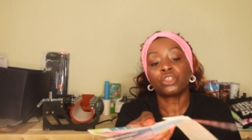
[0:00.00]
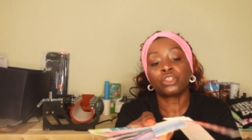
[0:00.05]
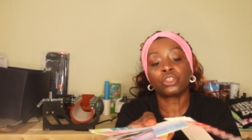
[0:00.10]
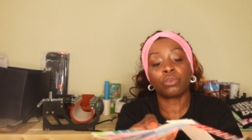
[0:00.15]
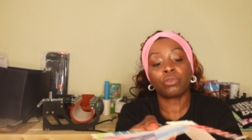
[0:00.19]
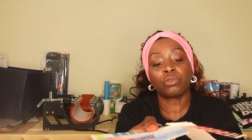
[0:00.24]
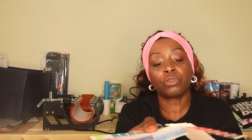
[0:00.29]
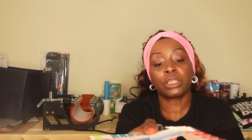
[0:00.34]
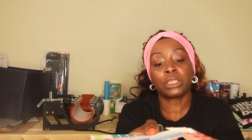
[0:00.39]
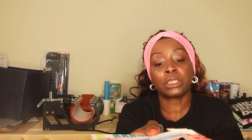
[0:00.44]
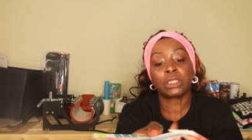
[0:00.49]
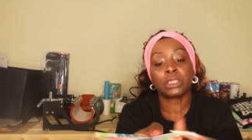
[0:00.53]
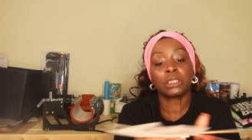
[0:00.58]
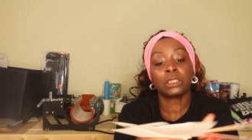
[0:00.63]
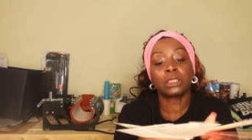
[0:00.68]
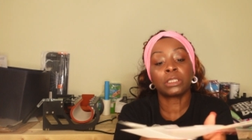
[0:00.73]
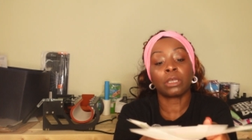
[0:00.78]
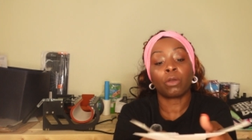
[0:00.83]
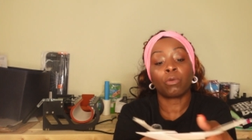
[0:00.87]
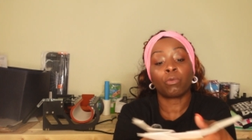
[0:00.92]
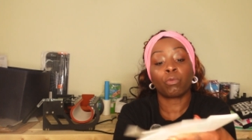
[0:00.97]
So this
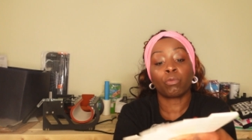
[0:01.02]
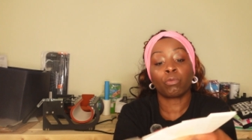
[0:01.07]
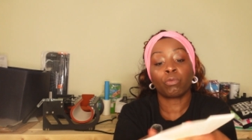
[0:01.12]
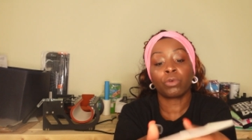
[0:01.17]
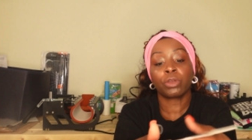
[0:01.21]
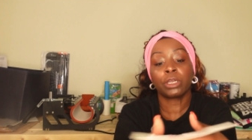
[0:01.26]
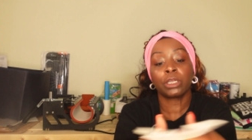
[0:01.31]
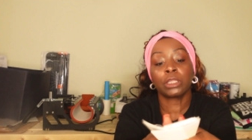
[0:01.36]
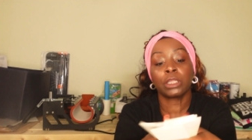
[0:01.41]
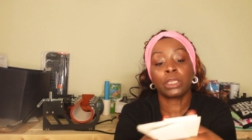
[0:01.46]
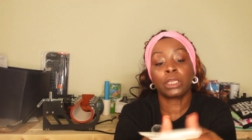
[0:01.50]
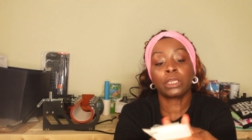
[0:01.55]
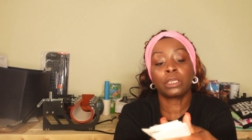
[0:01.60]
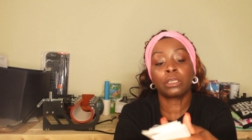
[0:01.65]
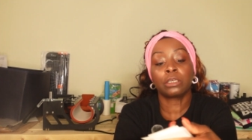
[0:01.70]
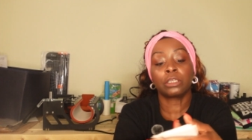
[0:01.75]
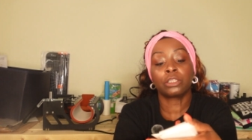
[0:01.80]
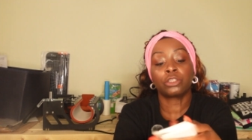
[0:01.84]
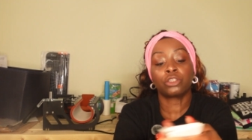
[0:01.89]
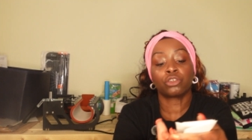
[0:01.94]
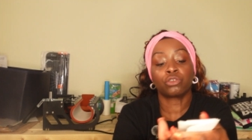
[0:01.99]
is a really
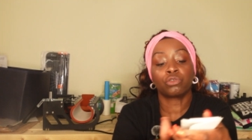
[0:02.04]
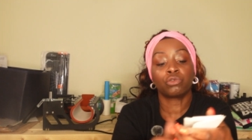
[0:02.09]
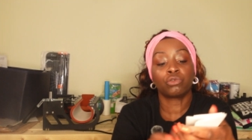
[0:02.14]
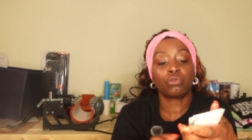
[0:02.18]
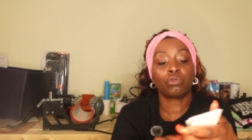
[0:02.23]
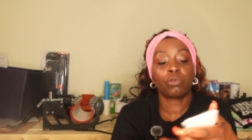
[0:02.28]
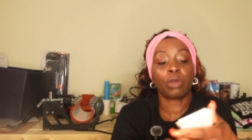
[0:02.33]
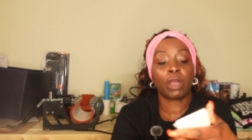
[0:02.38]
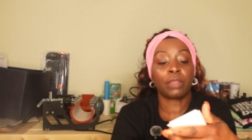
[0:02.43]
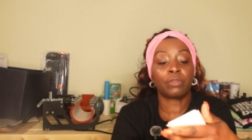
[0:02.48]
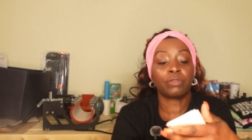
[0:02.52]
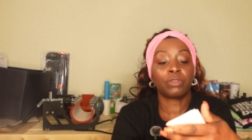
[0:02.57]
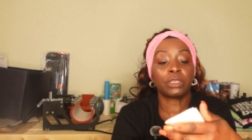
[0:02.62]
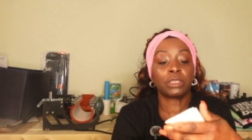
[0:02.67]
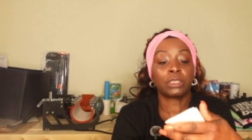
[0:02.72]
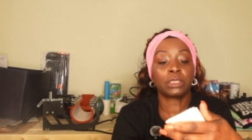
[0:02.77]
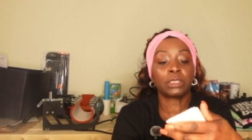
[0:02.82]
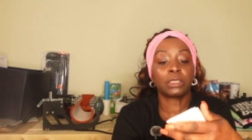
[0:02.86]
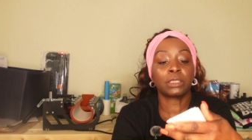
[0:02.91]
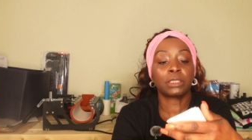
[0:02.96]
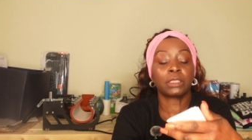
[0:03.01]
good tool. And
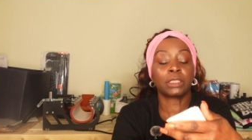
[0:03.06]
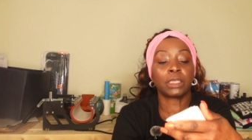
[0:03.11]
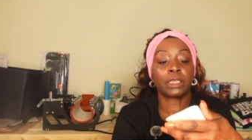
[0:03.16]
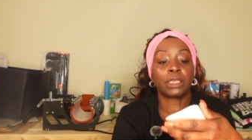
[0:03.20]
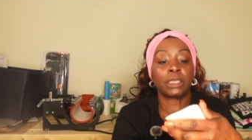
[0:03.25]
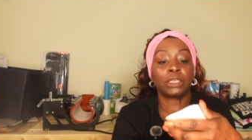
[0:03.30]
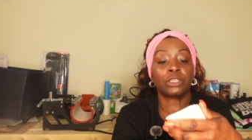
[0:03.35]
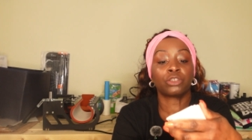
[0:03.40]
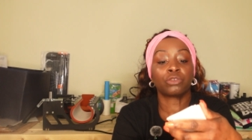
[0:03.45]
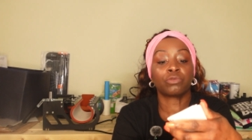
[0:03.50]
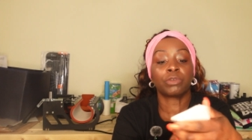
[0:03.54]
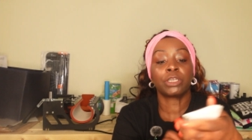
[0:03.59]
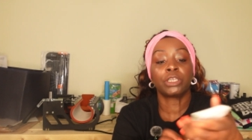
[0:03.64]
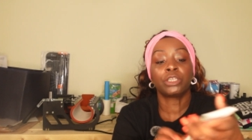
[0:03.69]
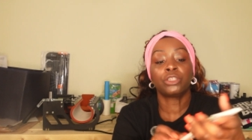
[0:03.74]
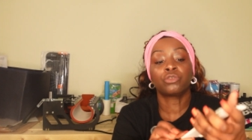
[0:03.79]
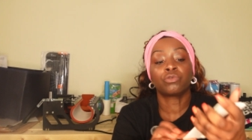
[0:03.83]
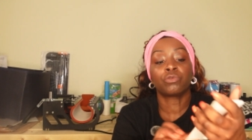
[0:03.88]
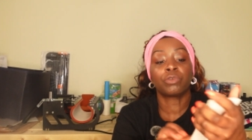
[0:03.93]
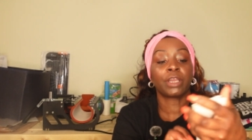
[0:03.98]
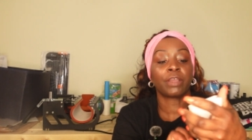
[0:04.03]
this is the
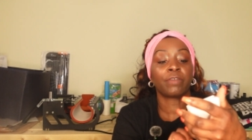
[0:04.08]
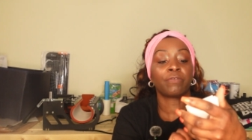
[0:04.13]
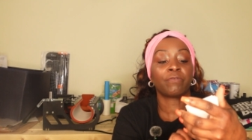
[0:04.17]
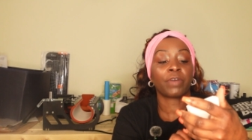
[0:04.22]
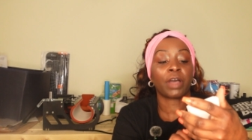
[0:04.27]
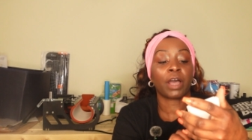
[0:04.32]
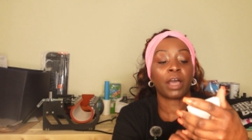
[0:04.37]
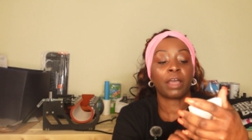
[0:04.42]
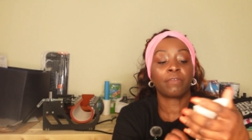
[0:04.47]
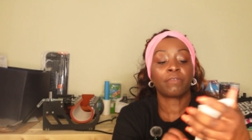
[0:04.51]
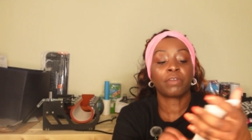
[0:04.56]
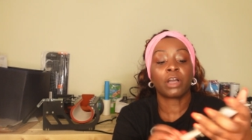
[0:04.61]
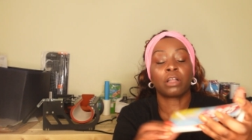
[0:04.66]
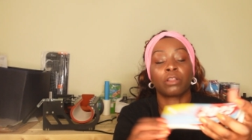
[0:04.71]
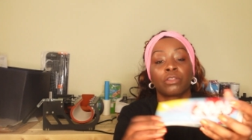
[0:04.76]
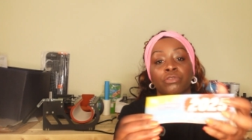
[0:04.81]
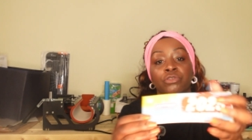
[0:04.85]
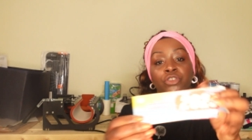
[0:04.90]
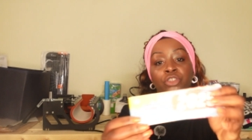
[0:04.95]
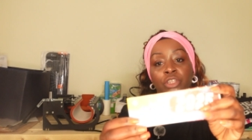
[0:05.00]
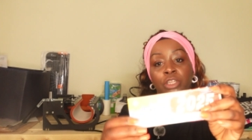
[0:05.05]
2025
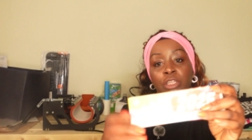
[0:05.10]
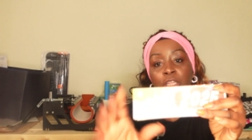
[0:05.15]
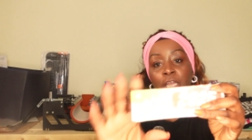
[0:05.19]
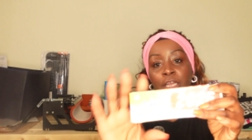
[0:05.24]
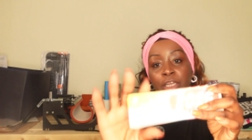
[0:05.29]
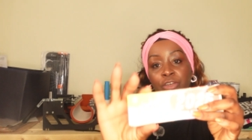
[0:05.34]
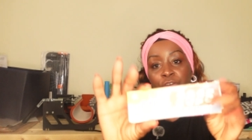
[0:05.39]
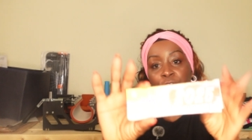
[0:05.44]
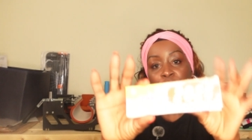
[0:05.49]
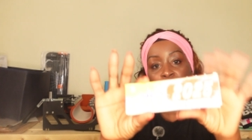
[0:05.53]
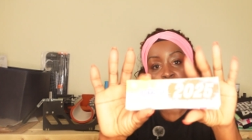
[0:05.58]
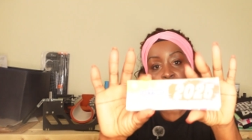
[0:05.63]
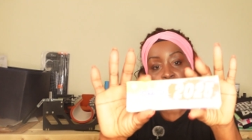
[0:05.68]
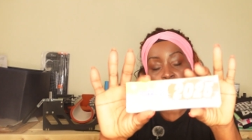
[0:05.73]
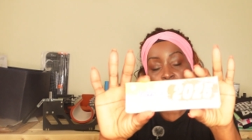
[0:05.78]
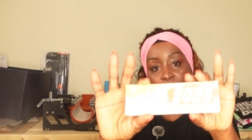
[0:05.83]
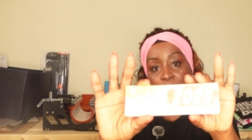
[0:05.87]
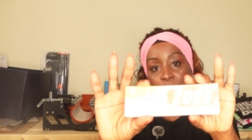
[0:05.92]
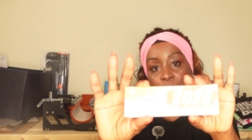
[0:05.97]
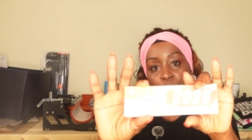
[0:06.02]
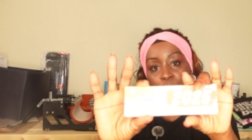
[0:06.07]
color selector for
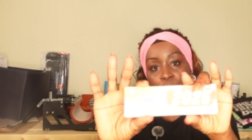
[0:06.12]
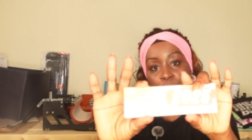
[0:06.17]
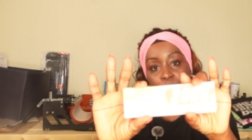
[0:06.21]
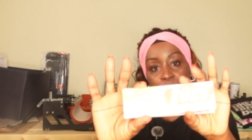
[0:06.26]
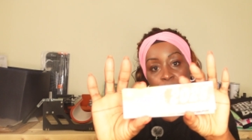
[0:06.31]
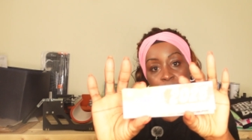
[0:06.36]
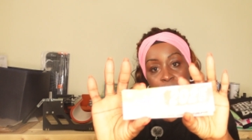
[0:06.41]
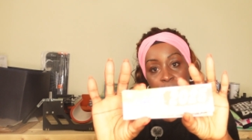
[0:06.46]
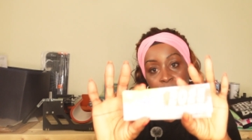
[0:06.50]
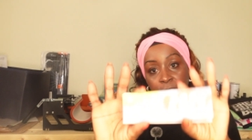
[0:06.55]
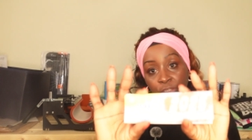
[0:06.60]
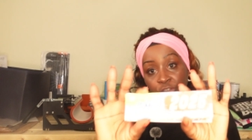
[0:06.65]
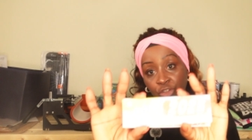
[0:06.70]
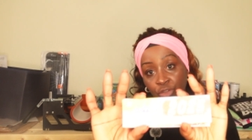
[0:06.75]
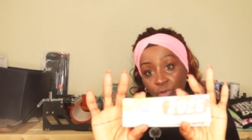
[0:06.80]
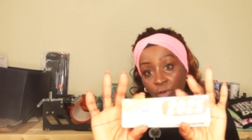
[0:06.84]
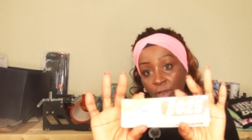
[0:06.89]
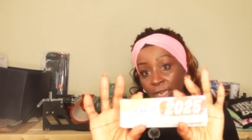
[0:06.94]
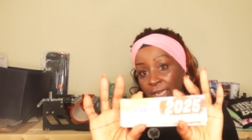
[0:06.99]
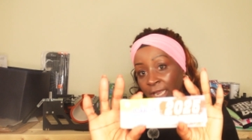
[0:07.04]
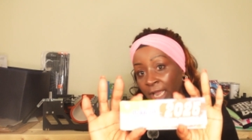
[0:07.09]
apparel printing.
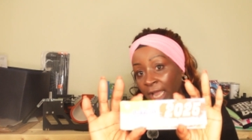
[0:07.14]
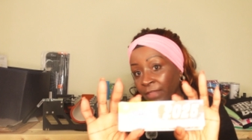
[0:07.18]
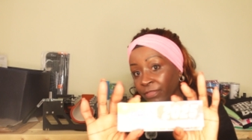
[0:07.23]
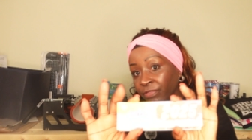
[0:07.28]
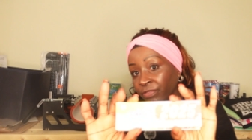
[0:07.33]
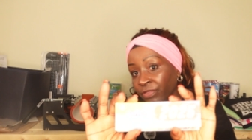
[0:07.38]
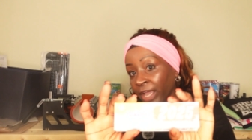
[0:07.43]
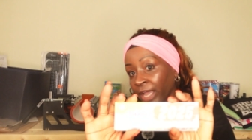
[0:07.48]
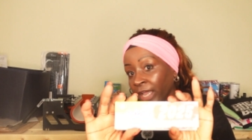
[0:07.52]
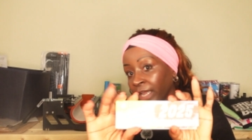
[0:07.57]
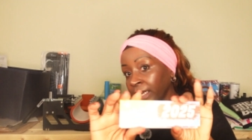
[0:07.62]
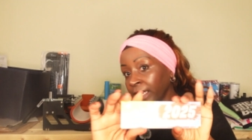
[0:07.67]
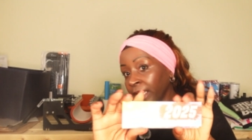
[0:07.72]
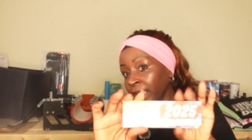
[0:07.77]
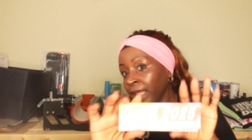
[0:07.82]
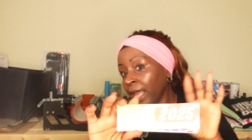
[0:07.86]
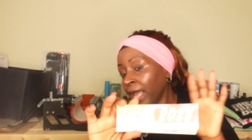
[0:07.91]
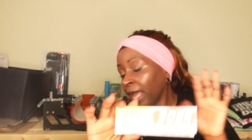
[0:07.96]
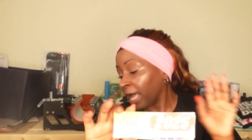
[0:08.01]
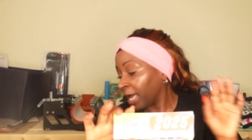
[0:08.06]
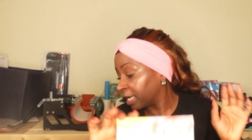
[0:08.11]
So I got that
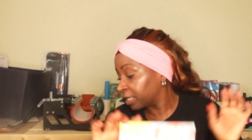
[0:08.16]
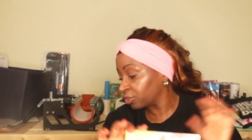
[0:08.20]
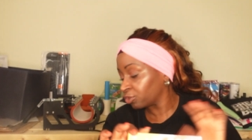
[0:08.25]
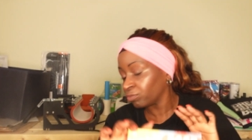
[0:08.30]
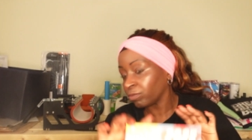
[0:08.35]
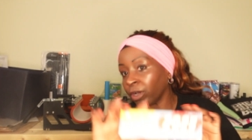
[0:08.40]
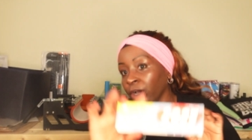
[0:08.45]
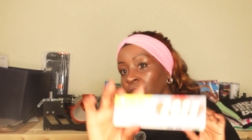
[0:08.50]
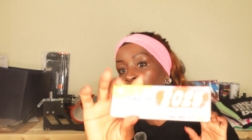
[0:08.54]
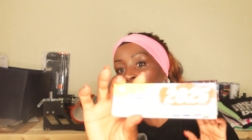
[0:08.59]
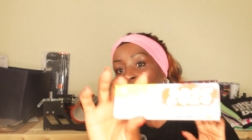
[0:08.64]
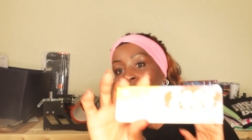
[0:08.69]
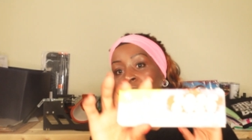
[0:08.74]
as well.